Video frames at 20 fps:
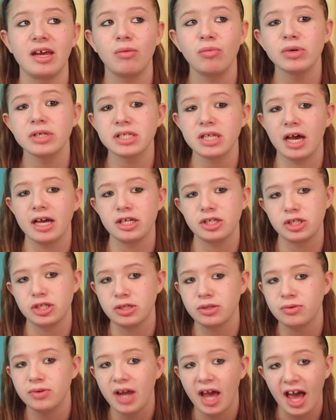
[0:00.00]
It was like
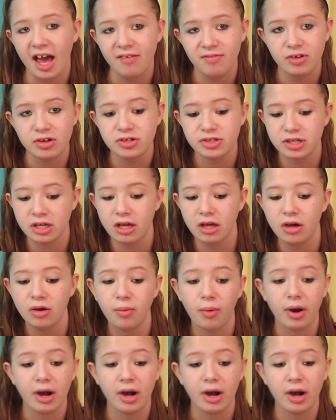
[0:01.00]
2.5 years ago,